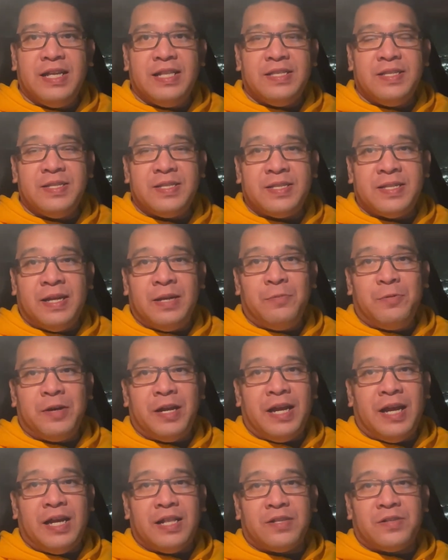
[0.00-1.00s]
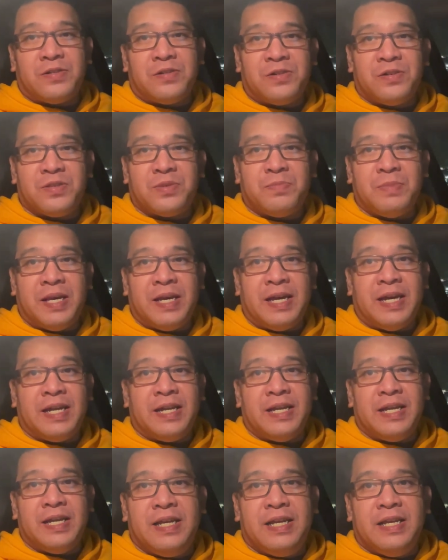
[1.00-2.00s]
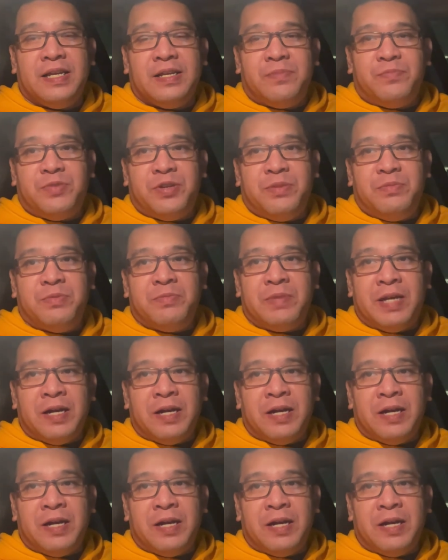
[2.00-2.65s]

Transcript: This time we're at Carlsbad Premium